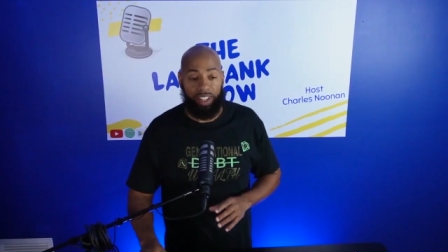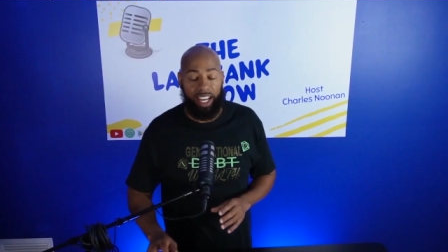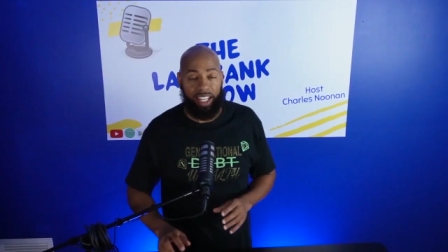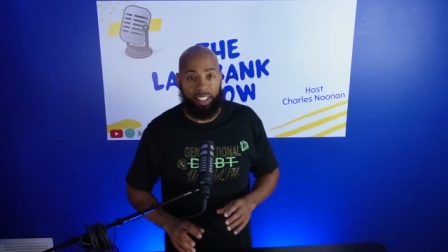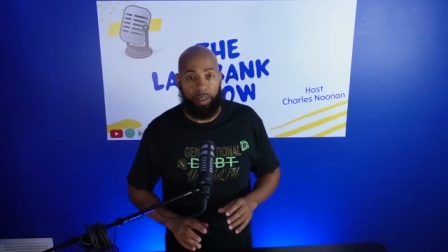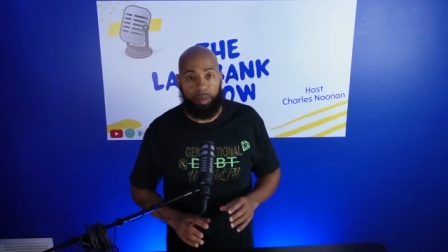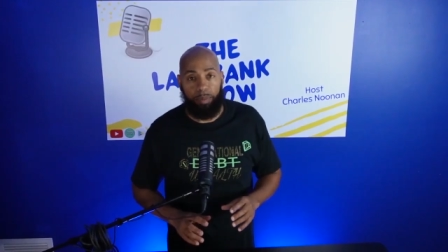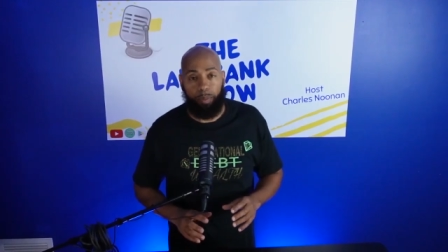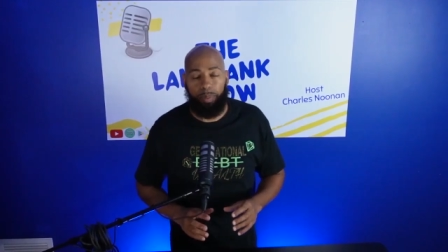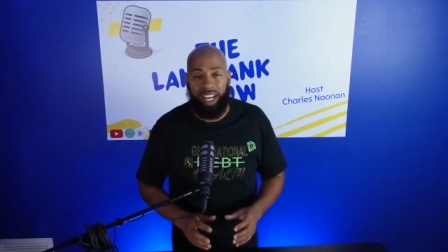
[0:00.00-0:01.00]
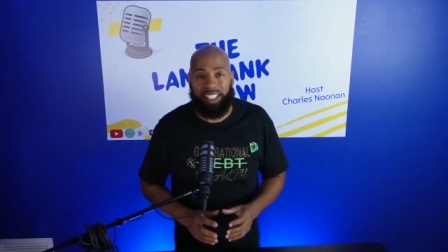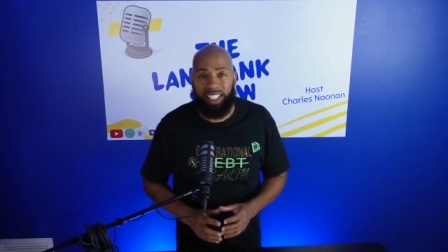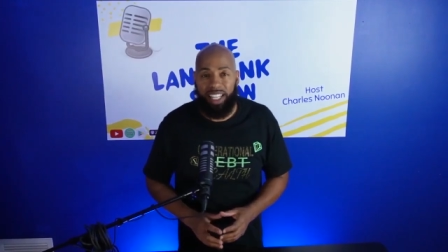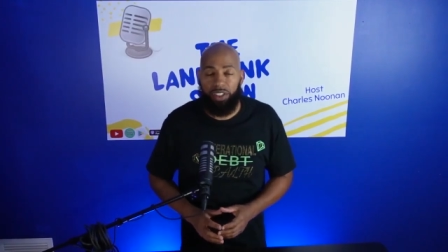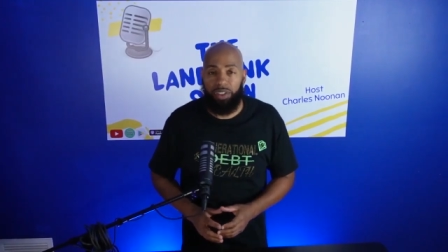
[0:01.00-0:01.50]
like the
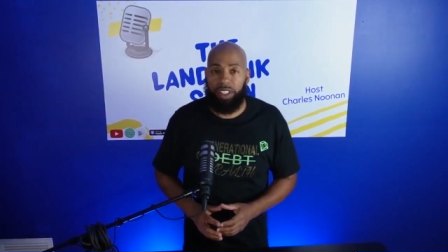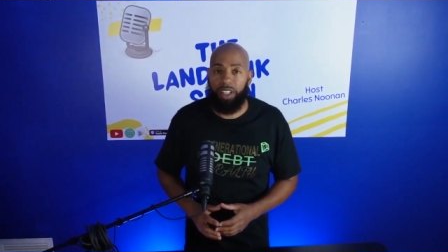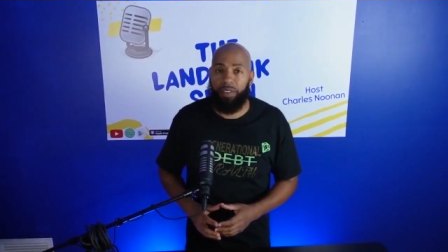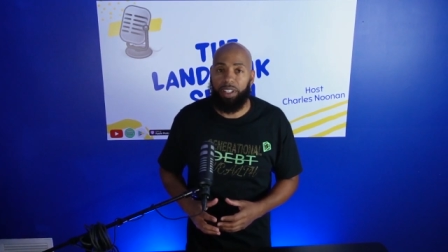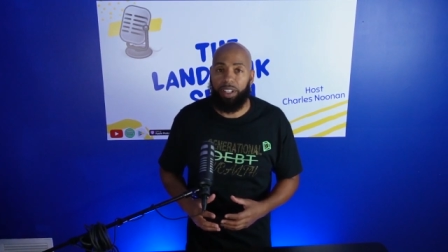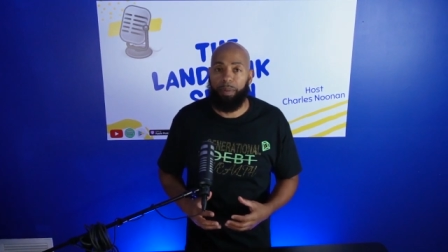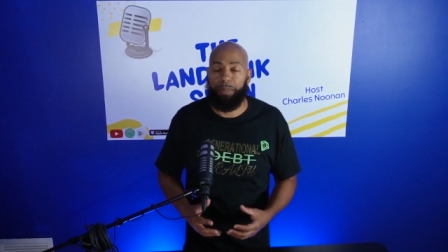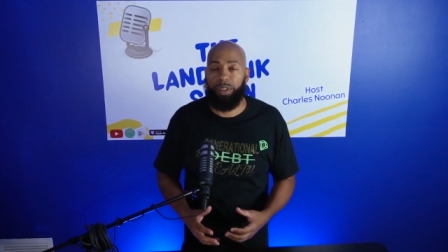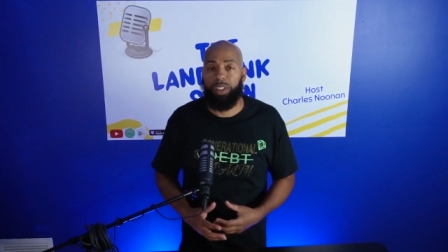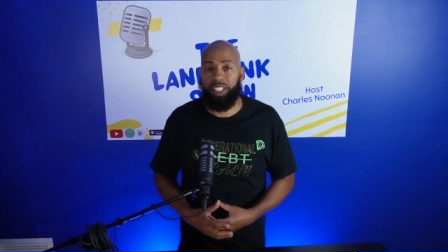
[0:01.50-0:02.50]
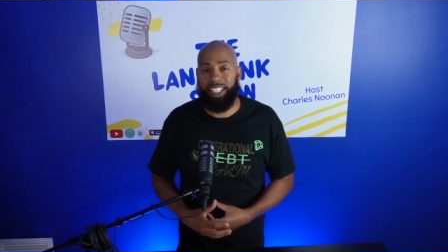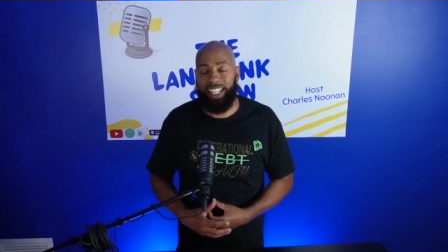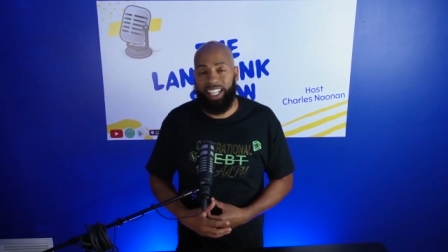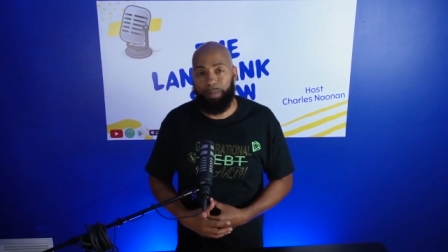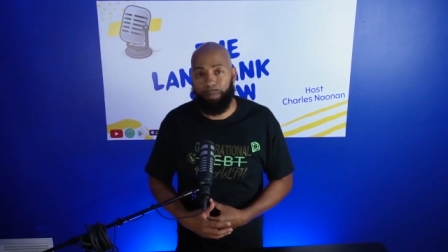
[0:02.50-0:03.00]
best interest of the community
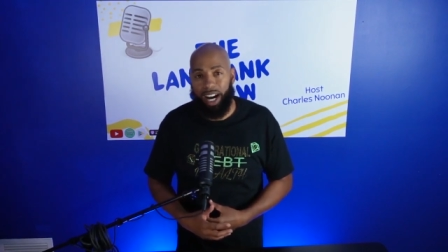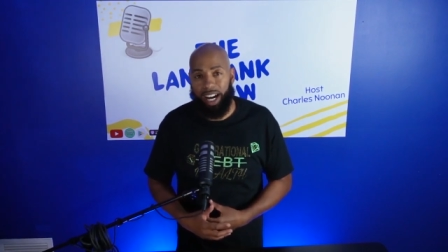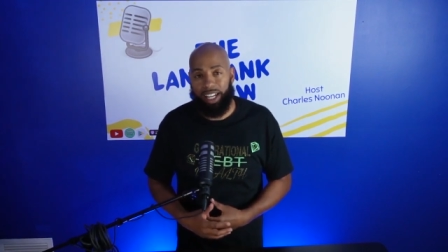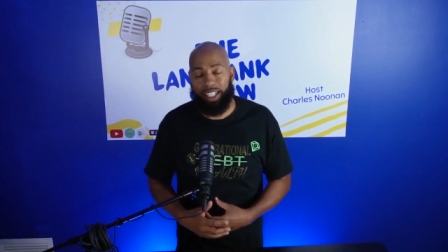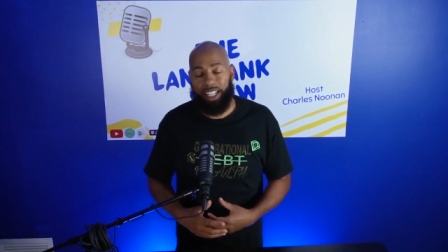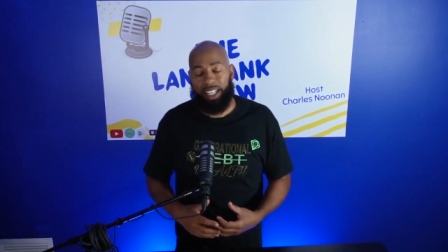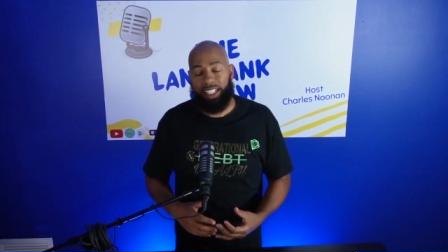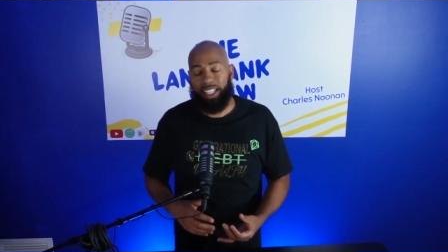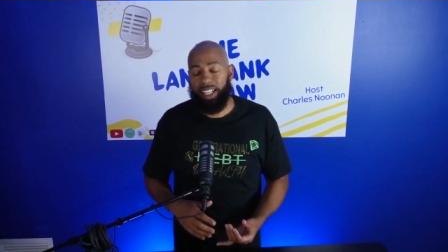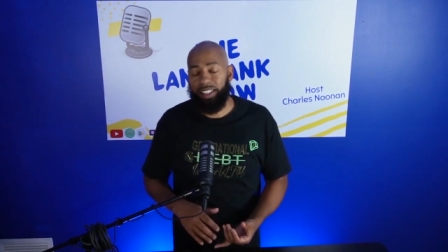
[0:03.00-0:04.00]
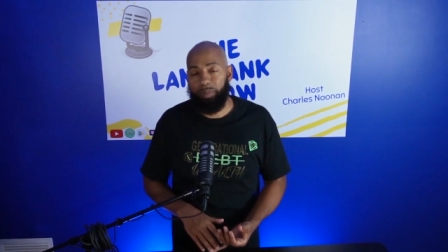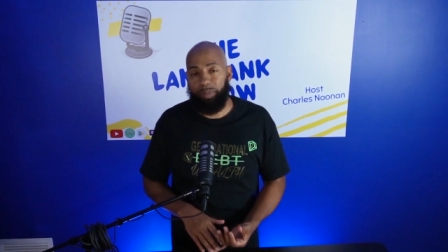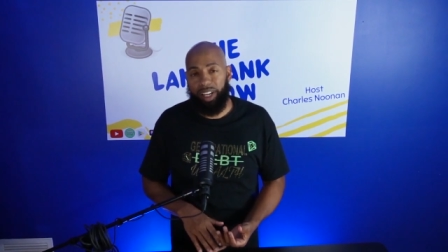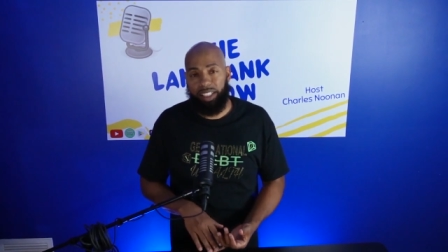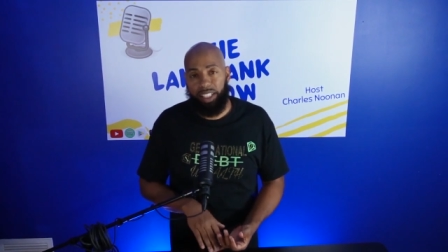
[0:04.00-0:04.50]
in mind. They got the
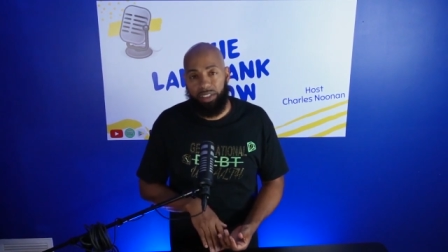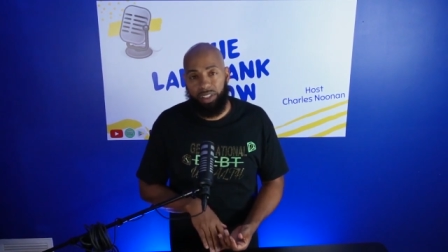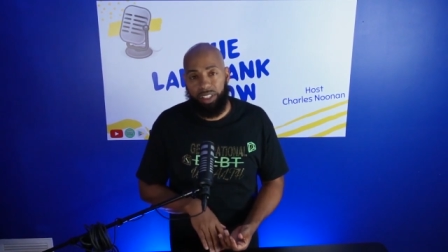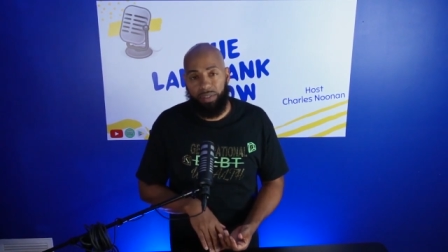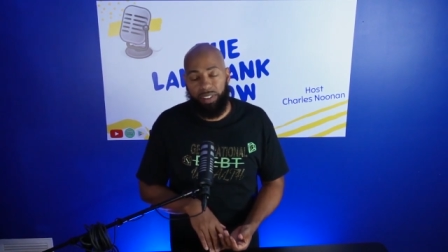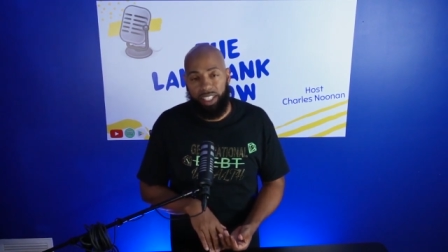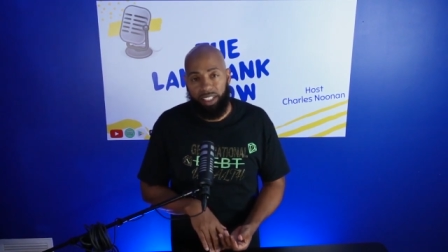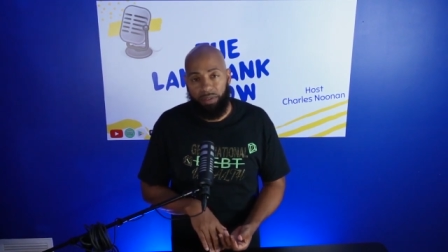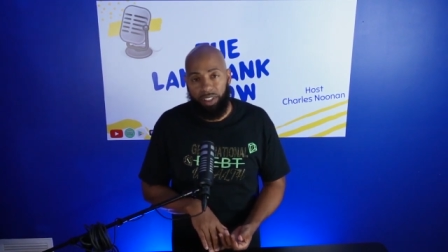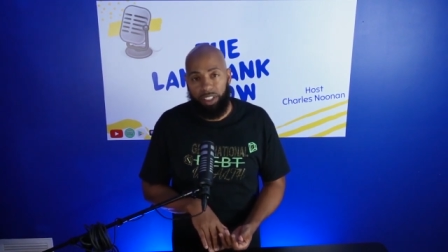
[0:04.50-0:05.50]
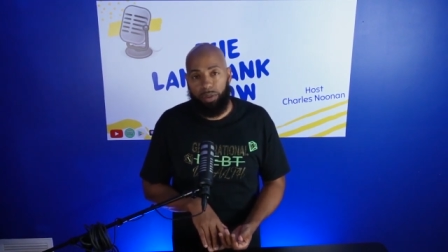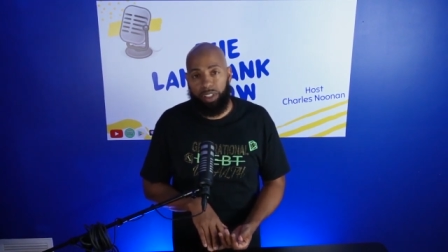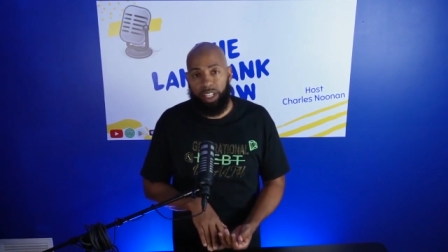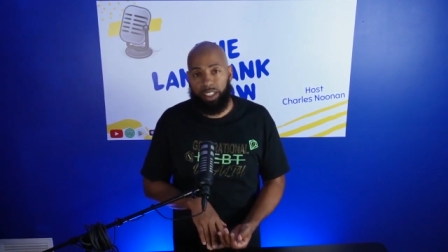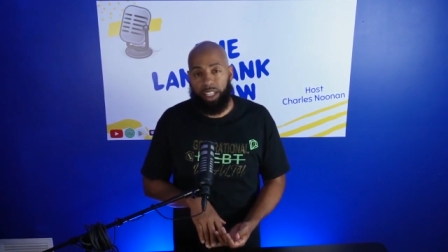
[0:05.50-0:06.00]
best interest of the
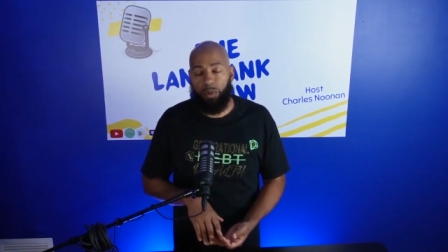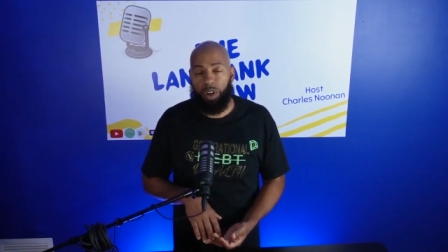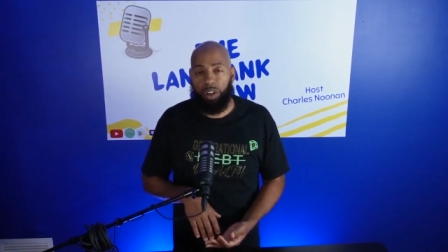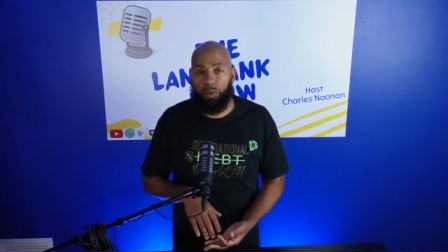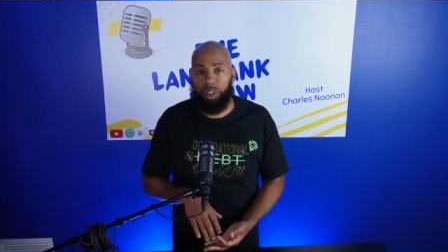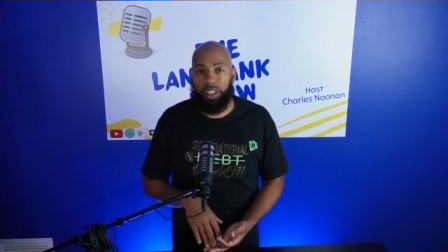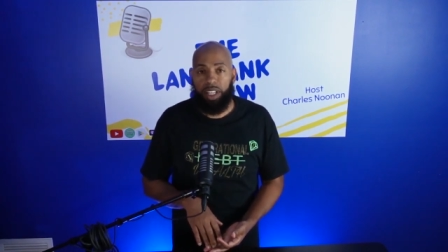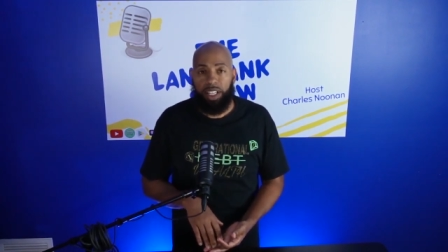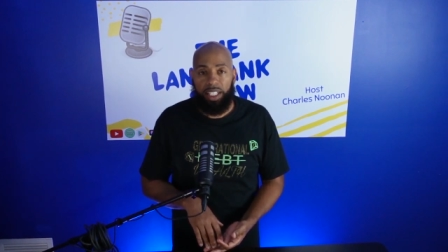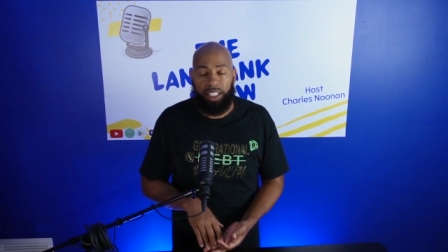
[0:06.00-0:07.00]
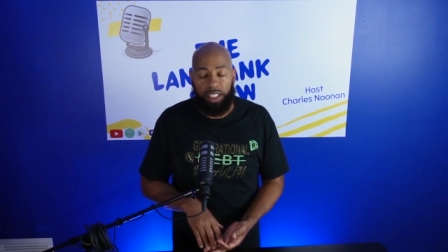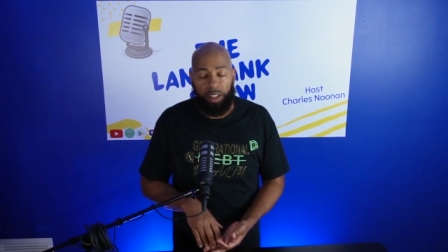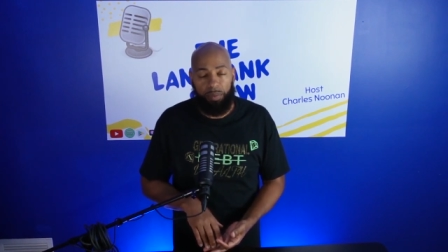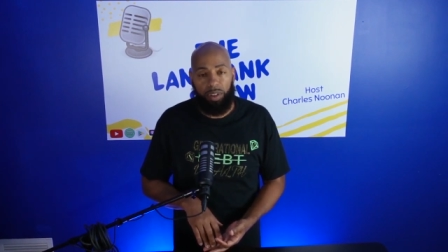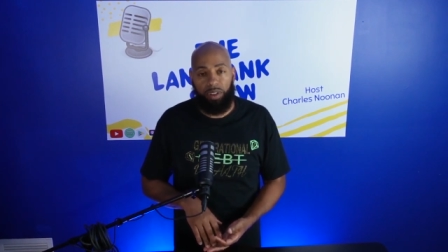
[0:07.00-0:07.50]
individuals that they work with, the
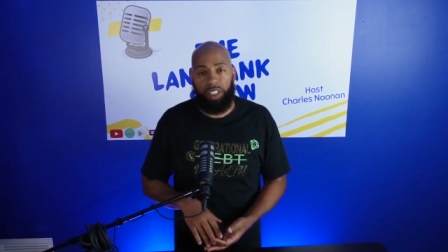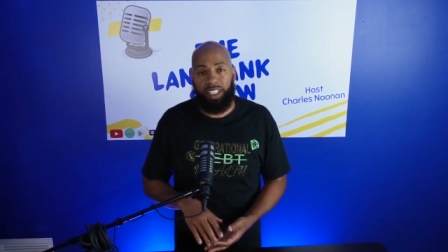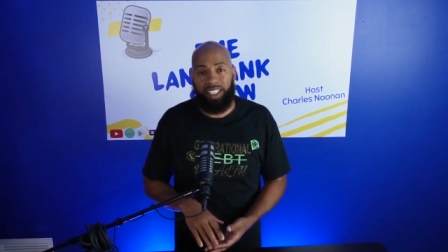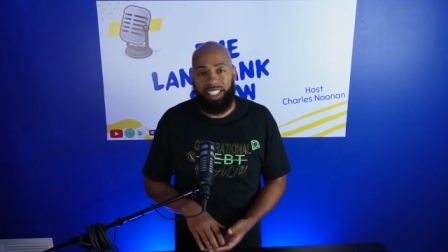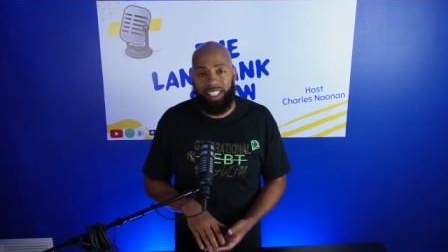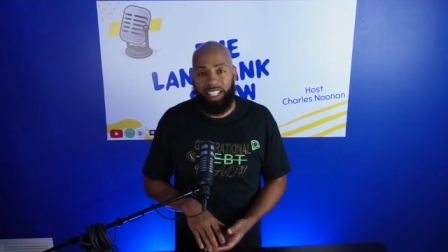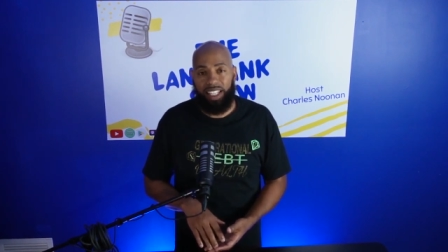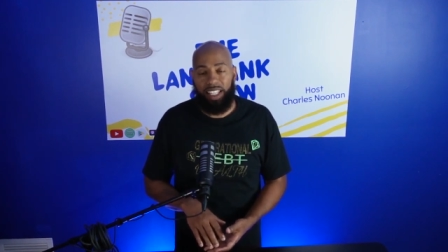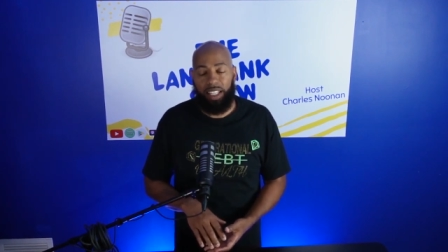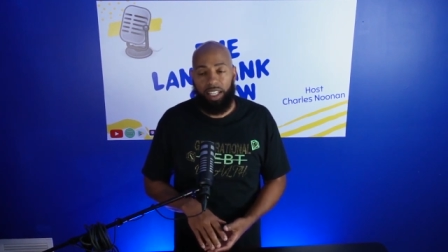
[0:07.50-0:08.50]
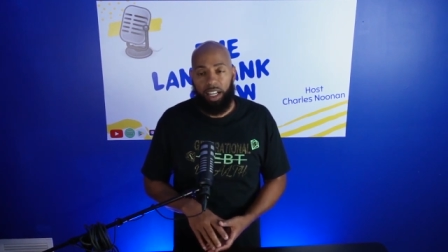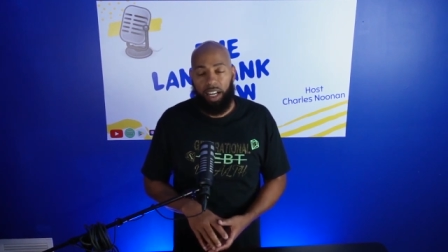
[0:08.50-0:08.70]
community, the city,